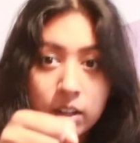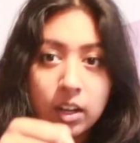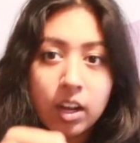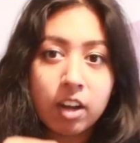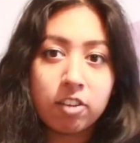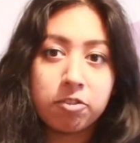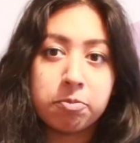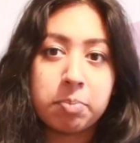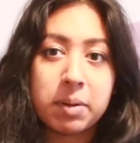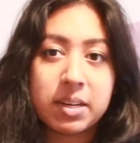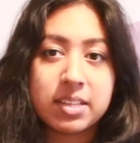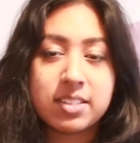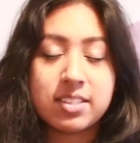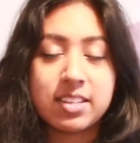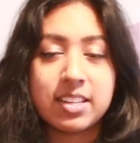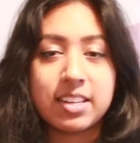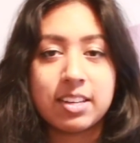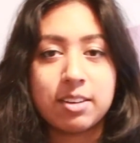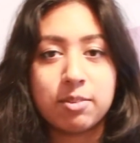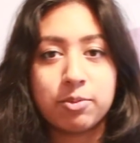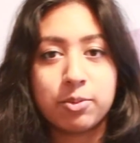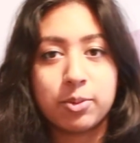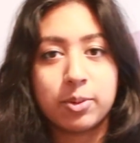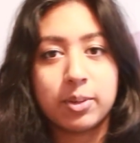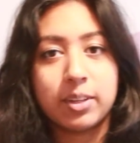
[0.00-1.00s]
I've busted
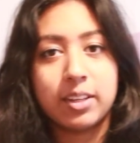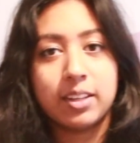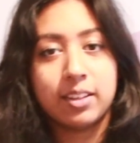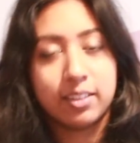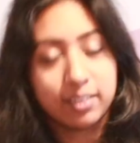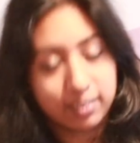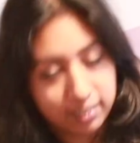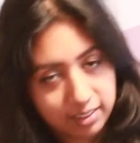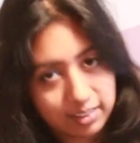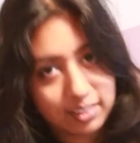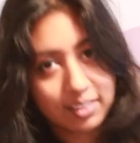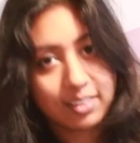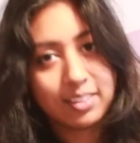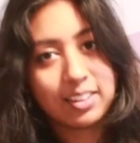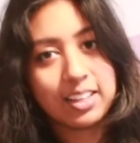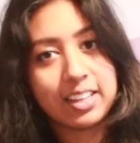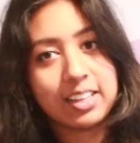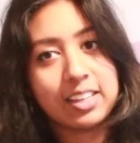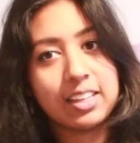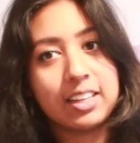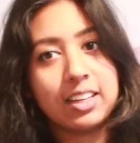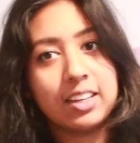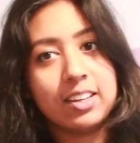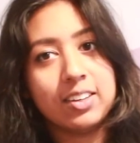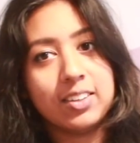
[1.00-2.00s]
it for you. There
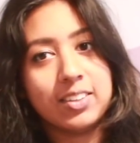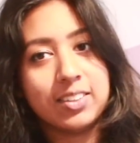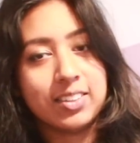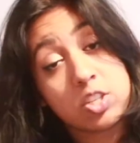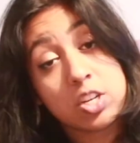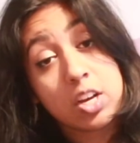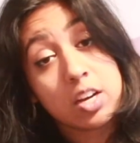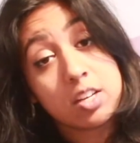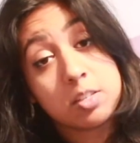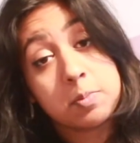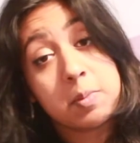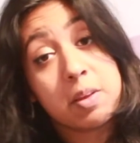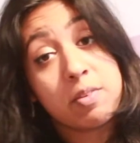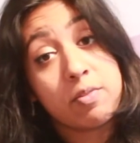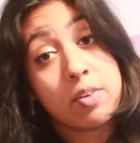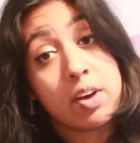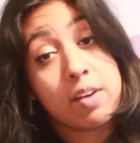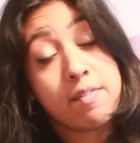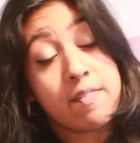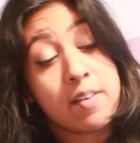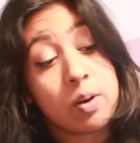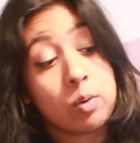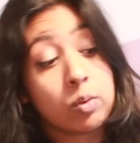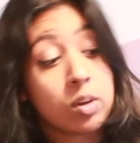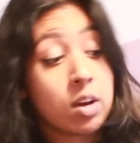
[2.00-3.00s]
you go. She asked me if I
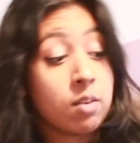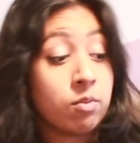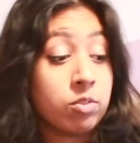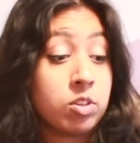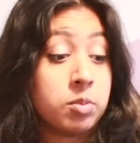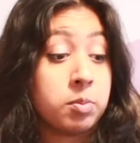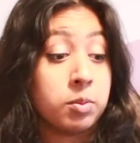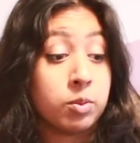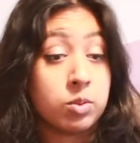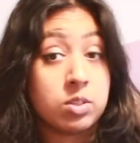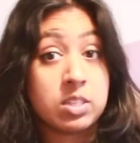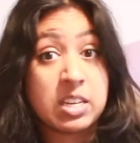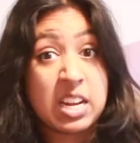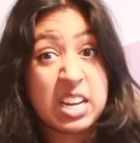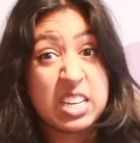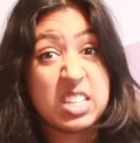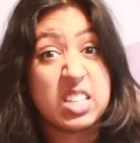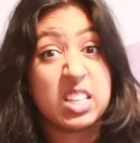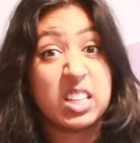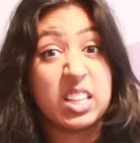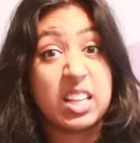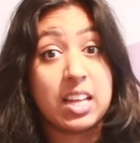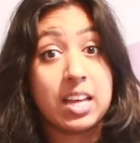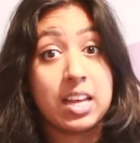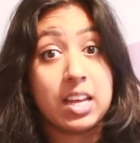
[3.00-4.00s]
felt comfortable
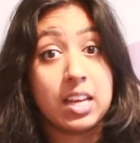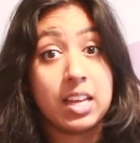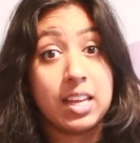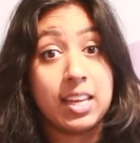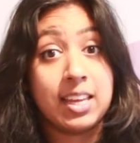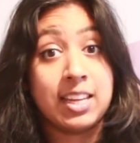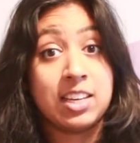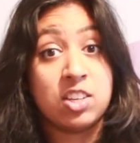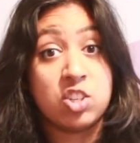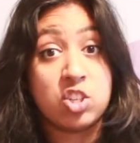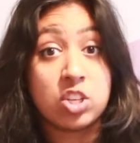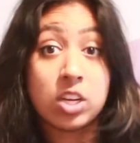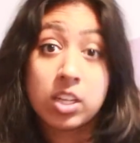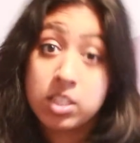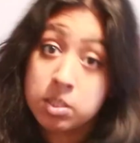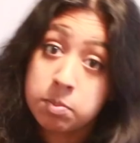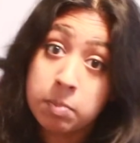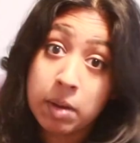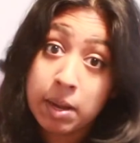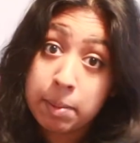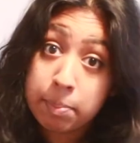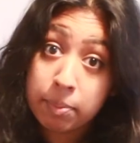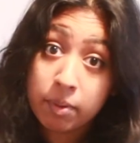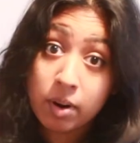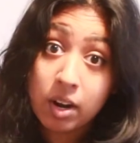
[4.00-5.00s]
standing there in just
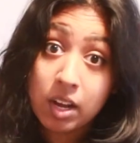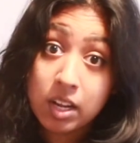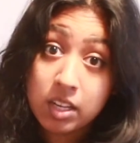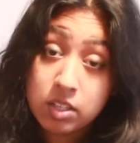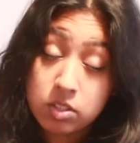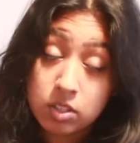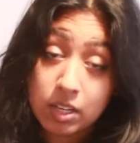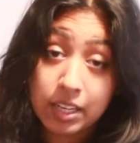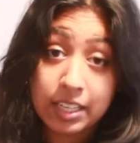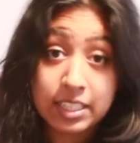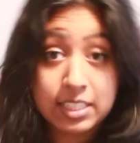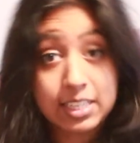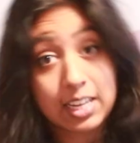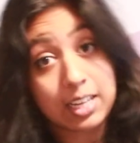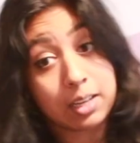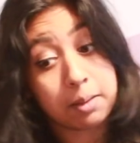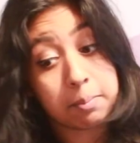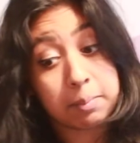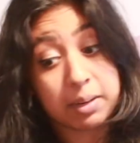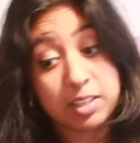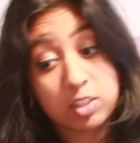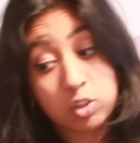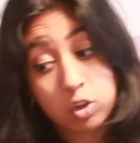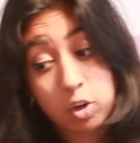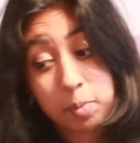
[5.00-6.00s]
my bra, so like taking
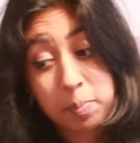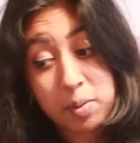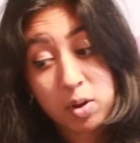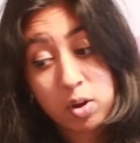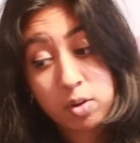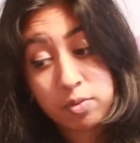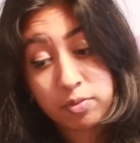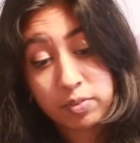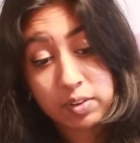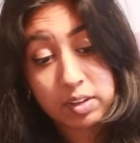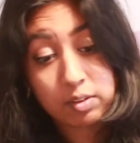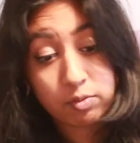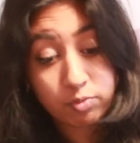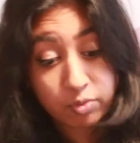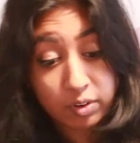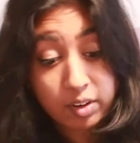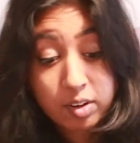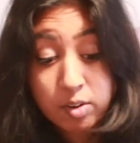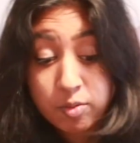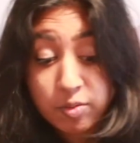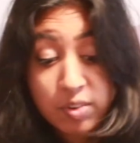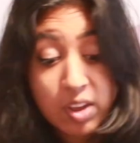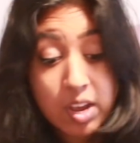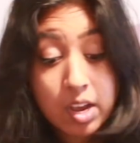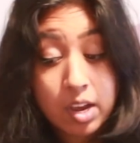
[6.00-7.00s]
my top off in
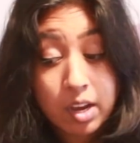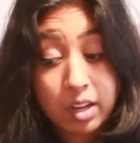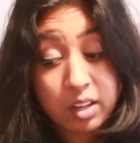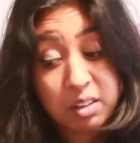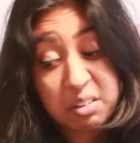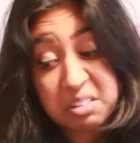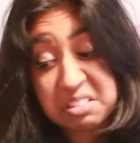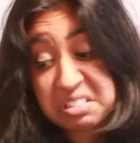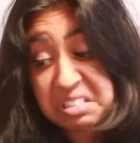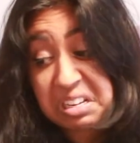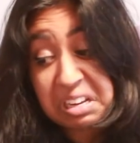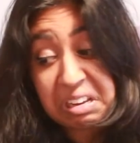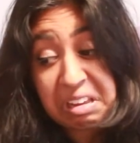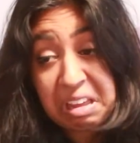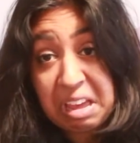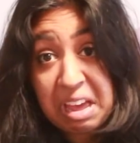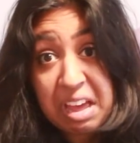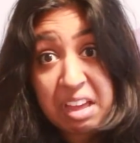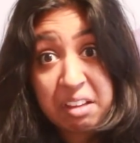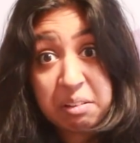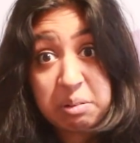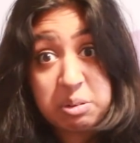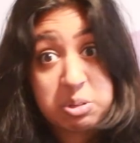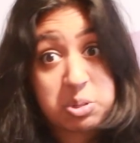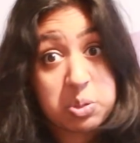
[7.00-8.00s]
front of her, and I was like,
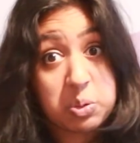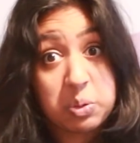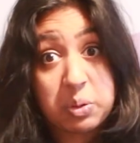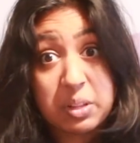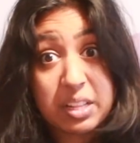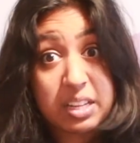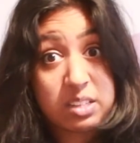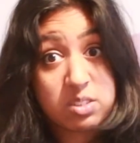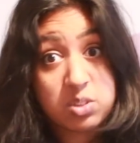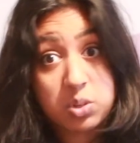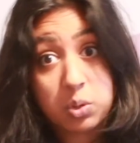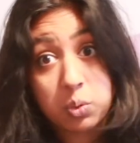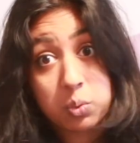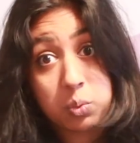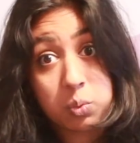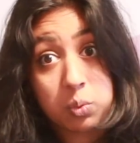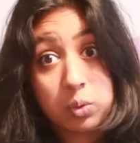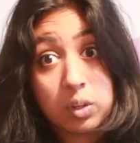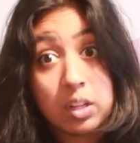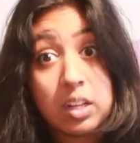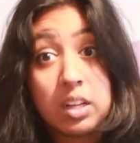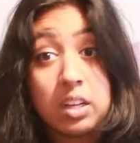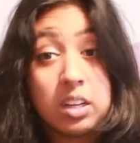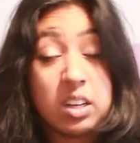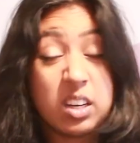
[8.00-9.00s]
yeah, sure, that's
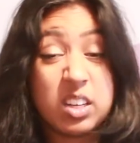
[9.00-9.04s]
cool.